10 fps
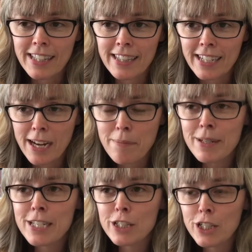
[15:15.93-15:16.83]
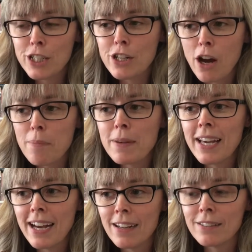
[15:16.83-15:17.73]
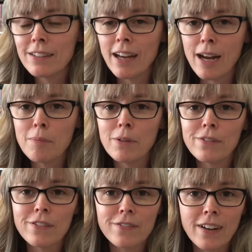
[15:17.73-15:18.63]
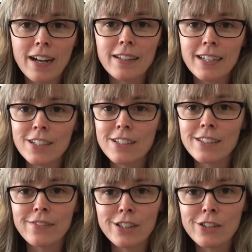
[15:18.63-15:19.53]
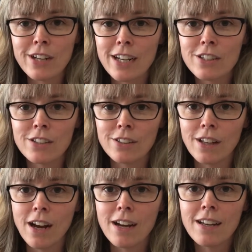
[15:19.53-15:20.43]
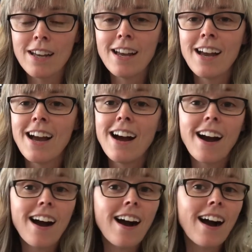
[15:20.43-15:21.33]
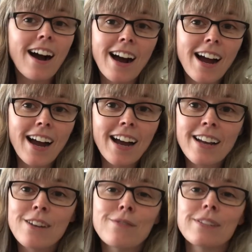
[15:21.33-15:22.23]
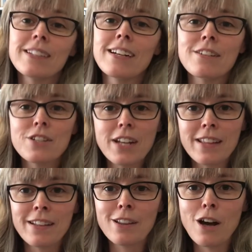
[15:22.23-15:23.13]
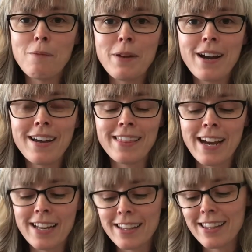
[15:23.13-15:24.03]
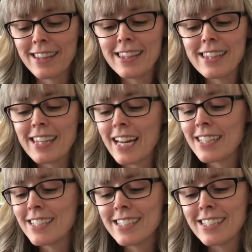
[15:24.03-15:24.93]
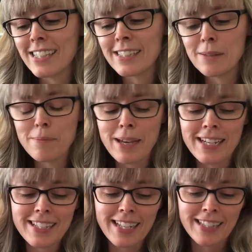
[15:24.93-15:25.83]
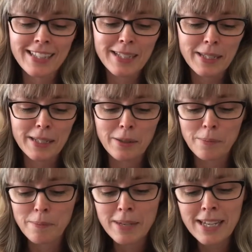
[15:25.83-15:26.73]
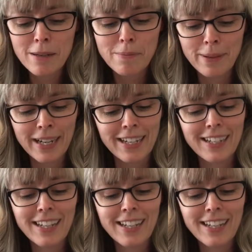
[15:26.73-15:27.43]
companies could not be held liable for violations of international law. I don't really understand the law behind that. That doesn't make sense to me, but